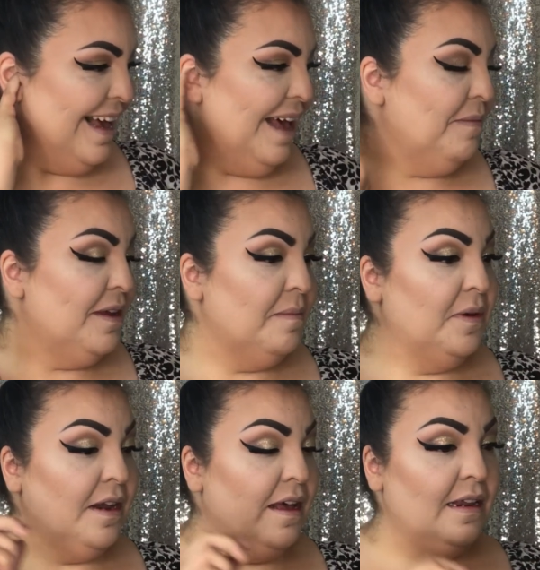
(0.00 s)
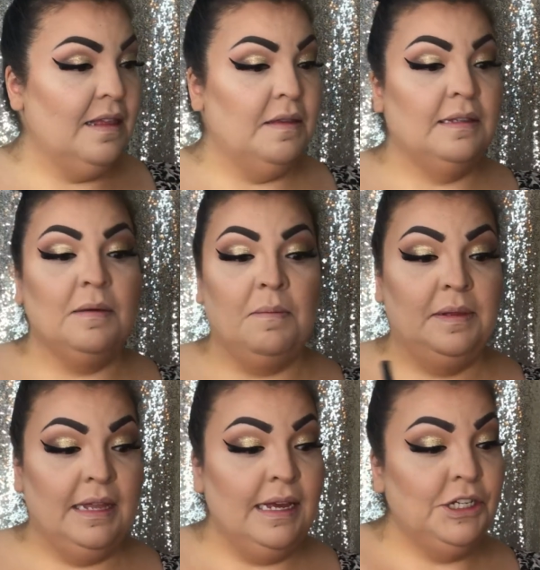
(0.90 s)
I'm going to put on some
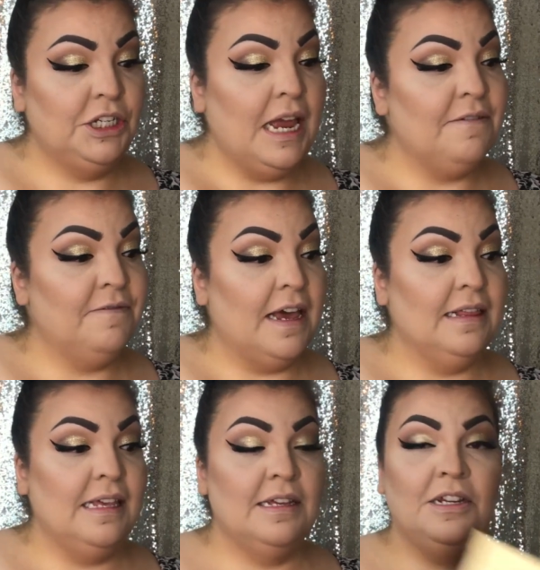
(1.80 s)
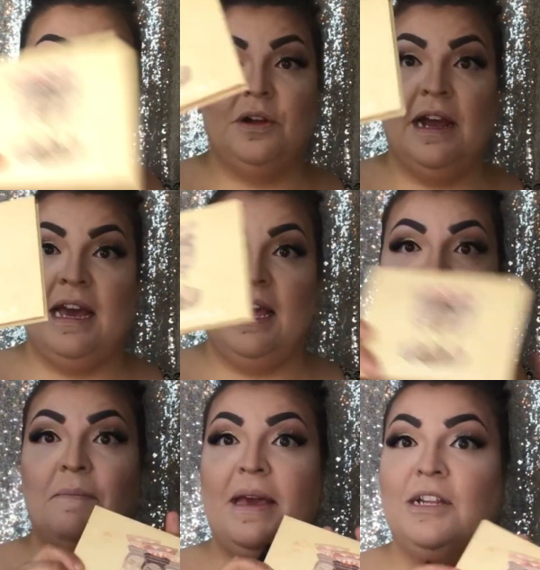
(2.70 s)
blush and finally going to
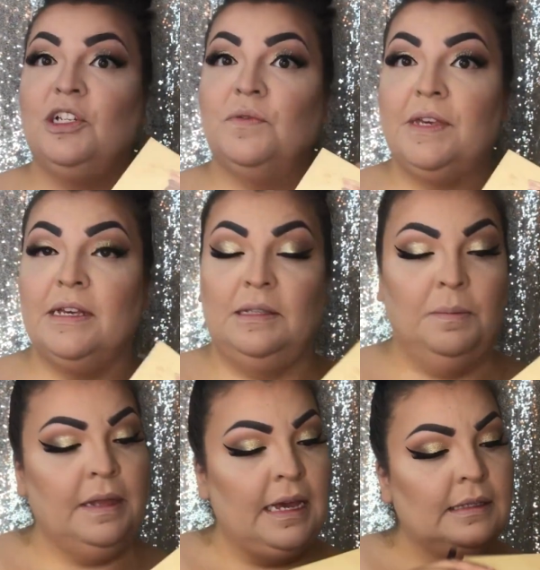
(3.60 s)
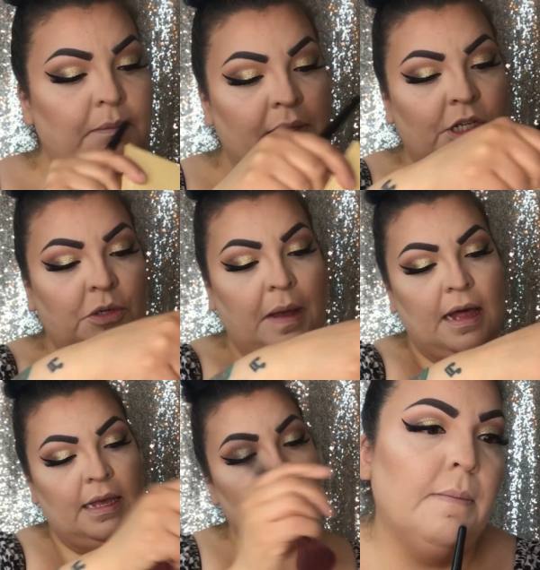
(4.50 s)
try my Juvia's Place blush
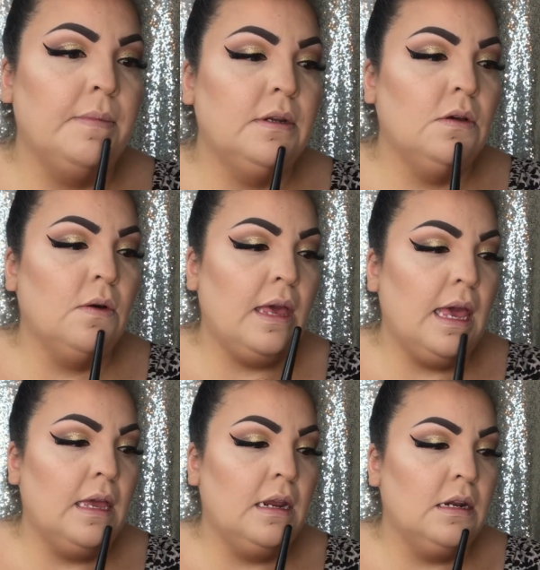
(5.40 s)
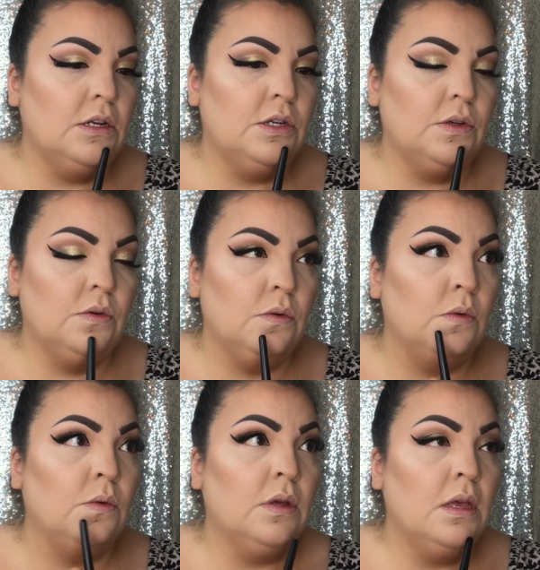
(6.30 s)
palette. I'm going to go ahead and
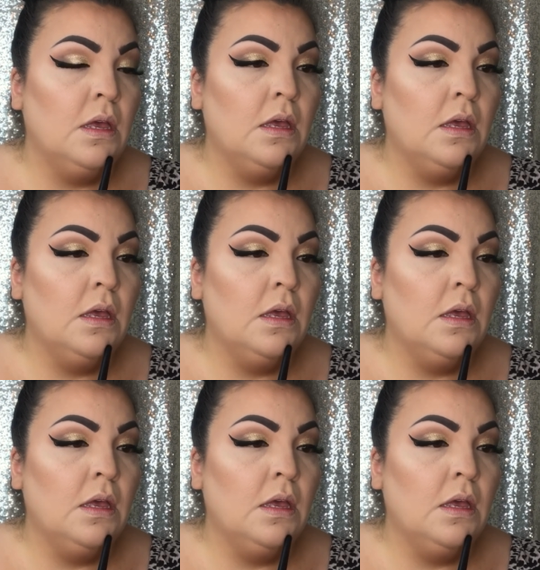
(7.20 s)
do